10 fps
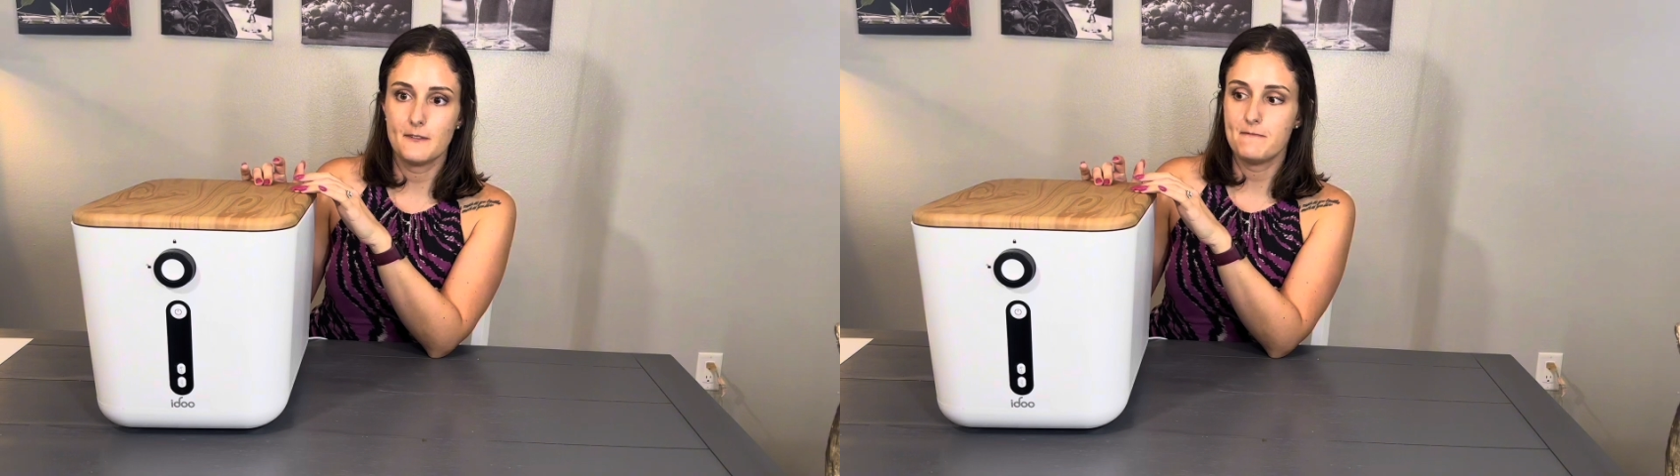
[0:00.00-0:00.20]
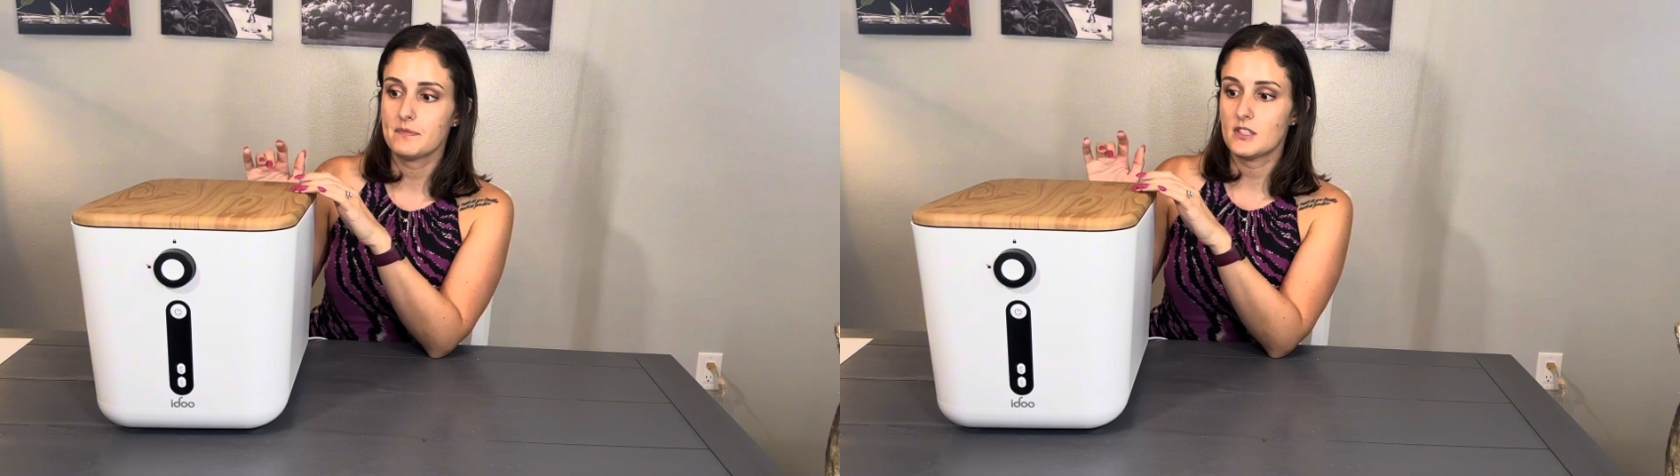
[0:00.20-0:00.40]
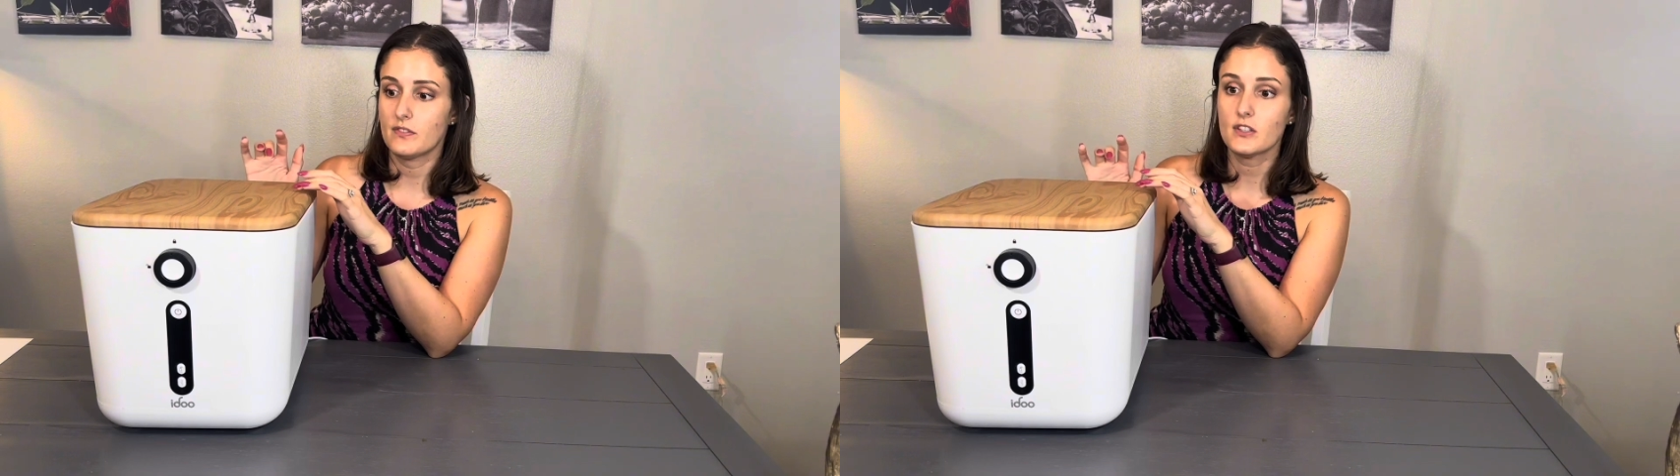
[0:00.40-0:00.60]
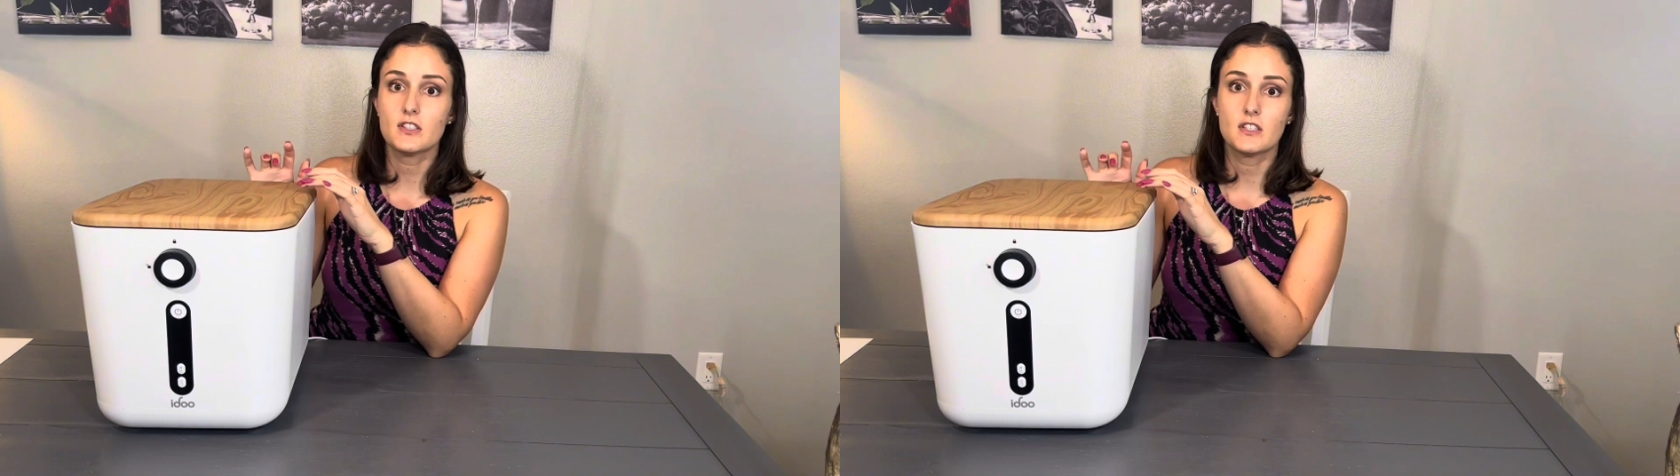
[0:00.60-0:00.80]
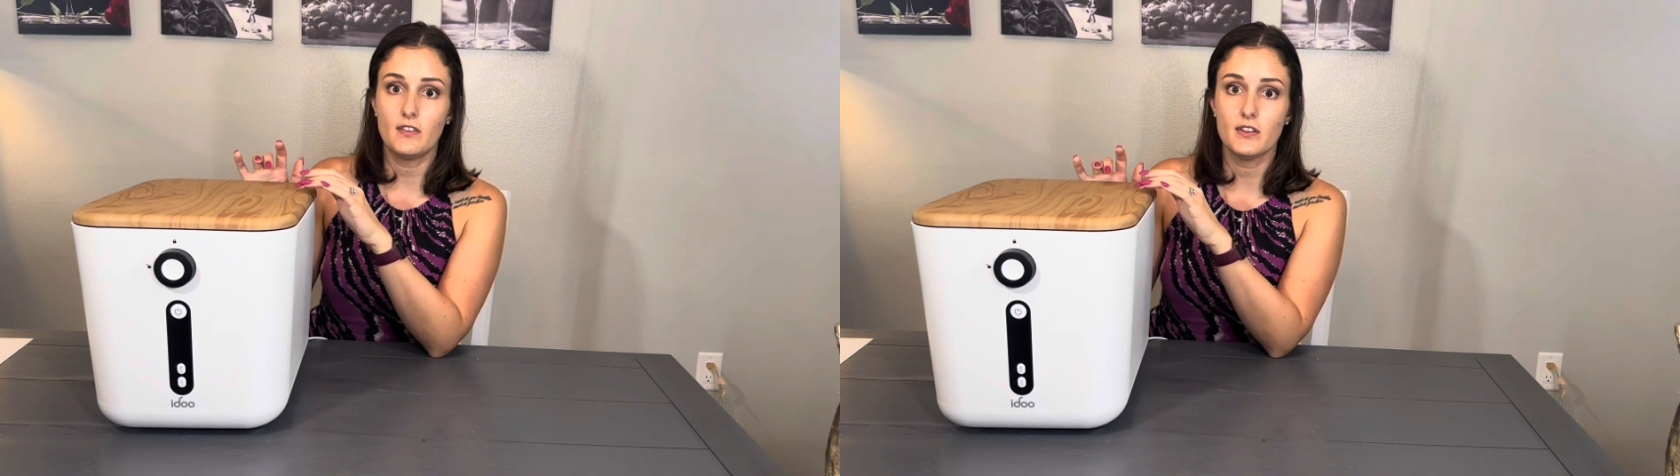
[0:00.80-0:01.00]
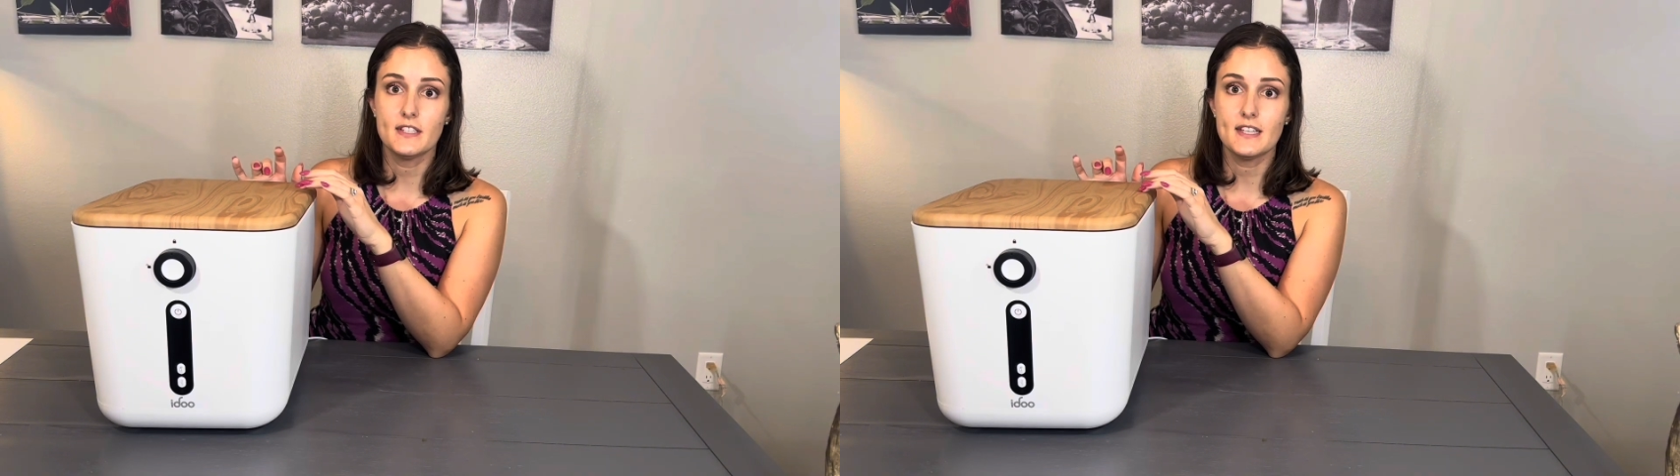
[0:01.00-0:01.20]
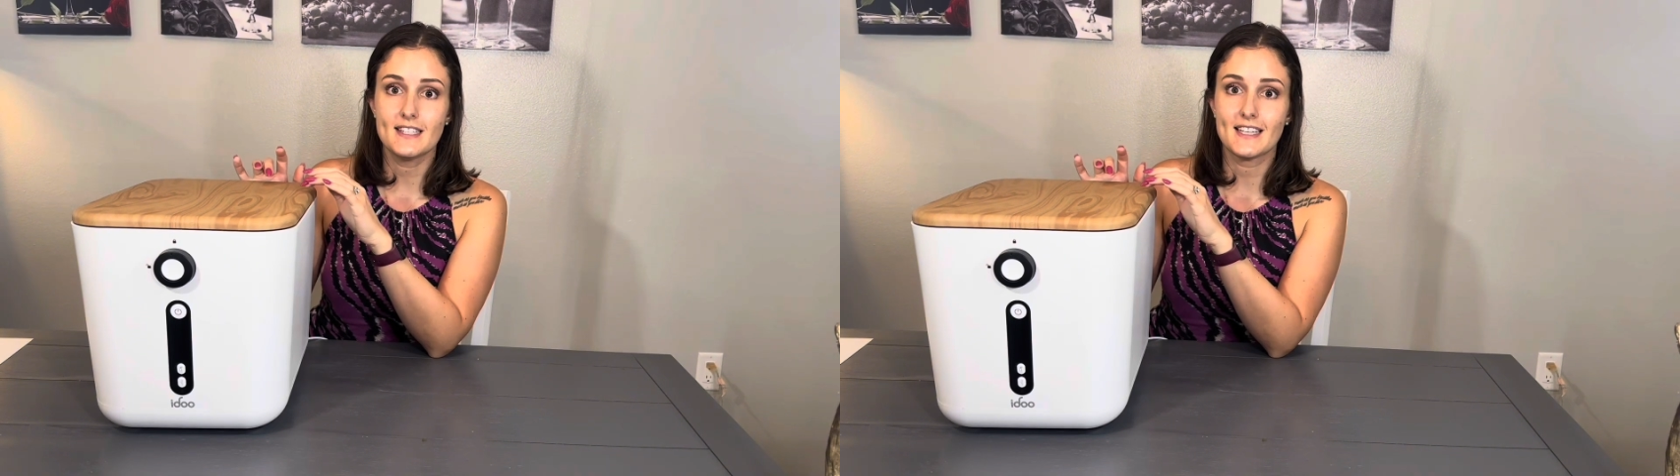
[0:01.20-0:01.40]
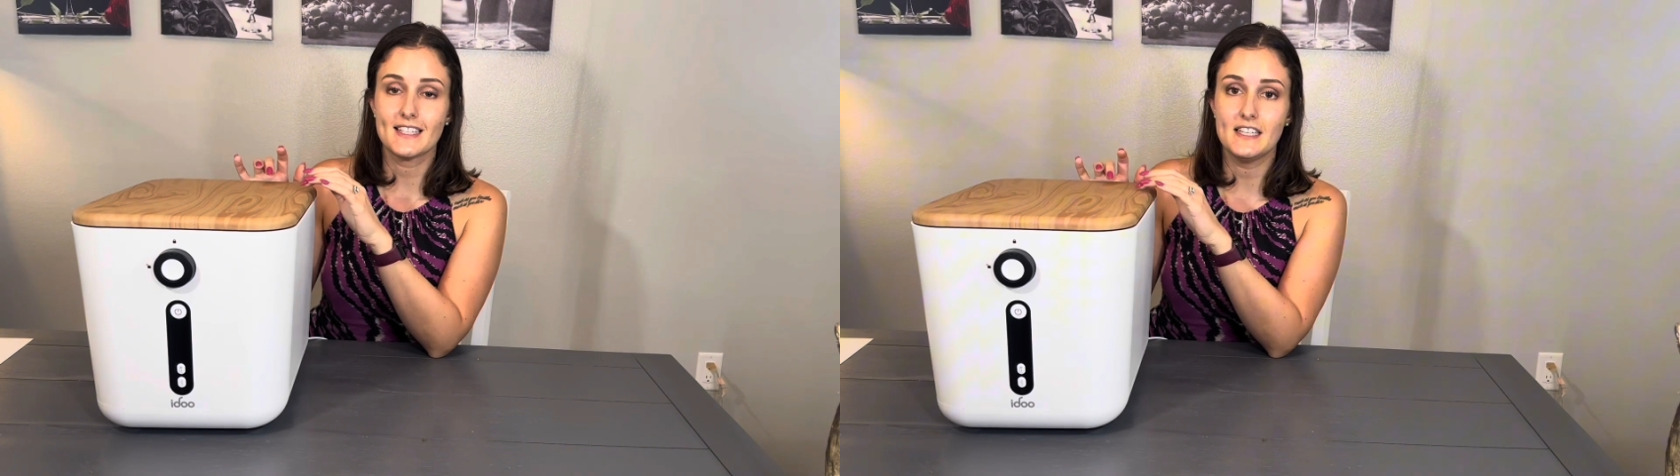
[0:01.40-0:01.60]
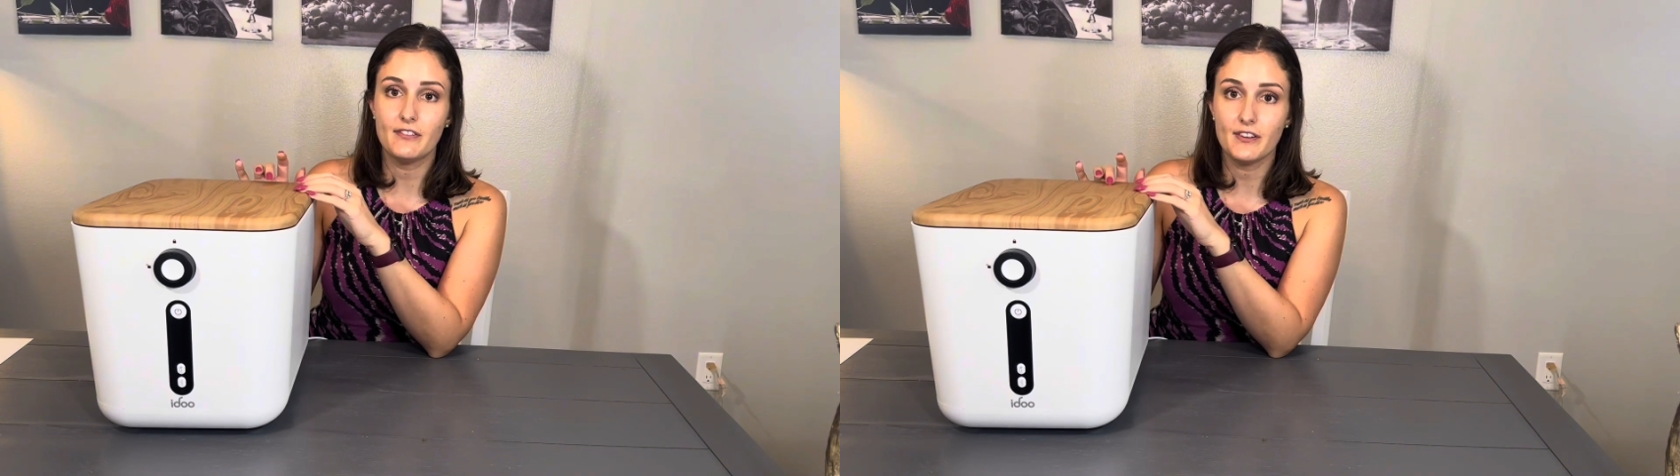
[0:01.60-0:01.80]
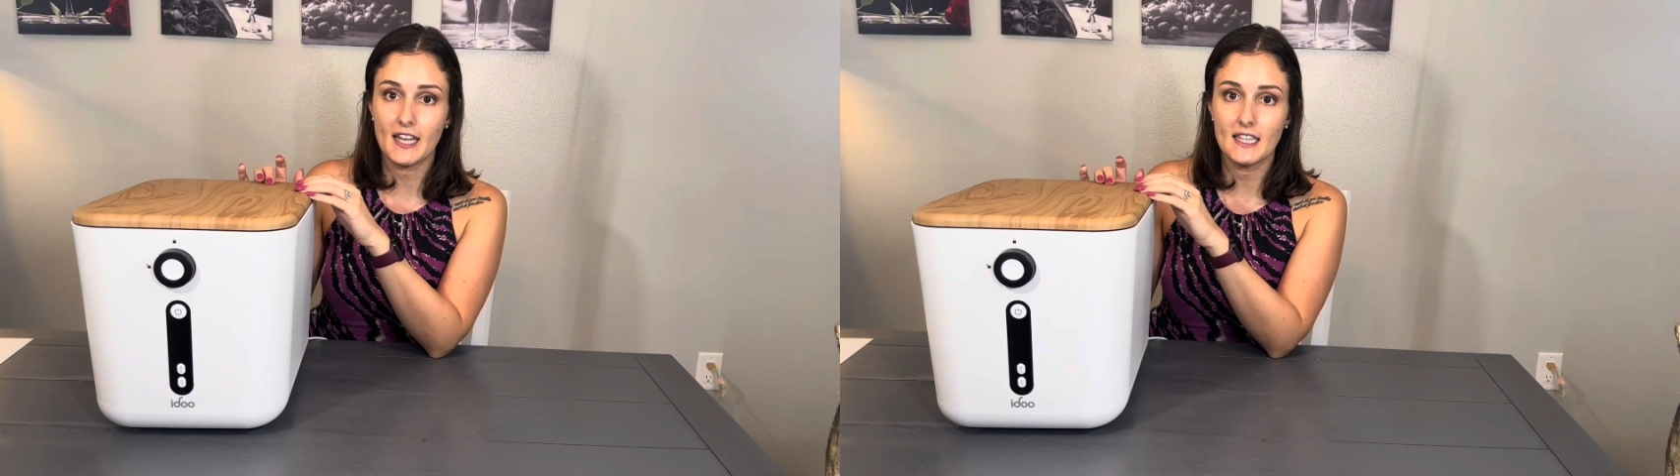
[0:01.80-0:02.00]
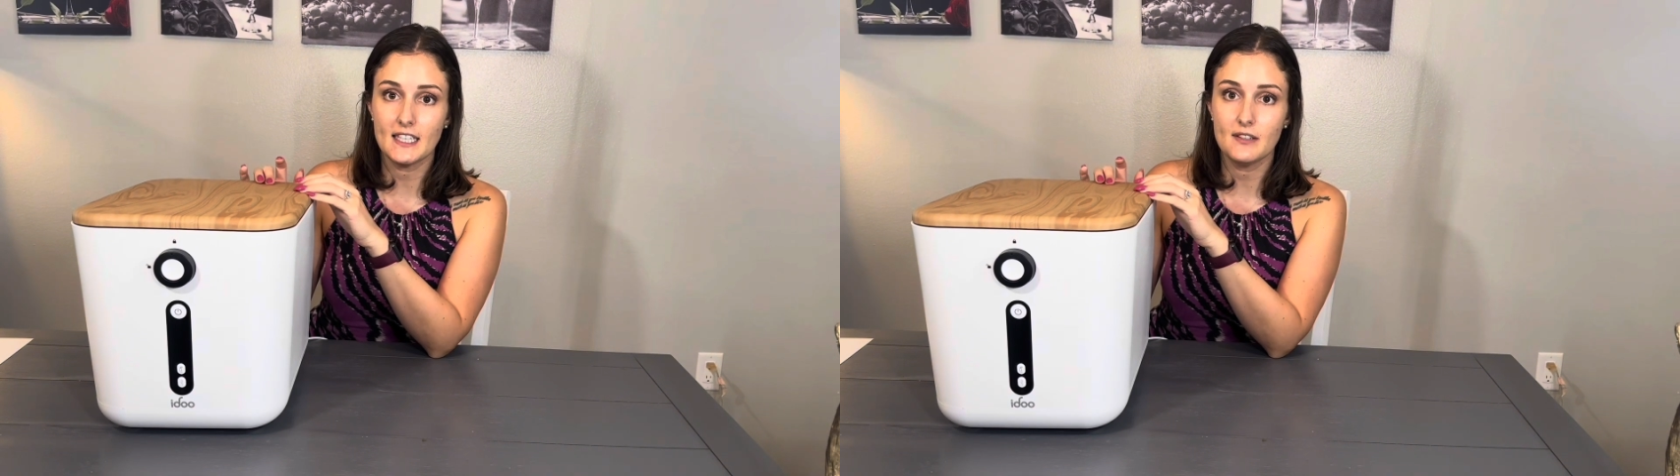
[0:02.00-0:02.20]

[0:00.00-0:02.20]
So first of all, this has significantly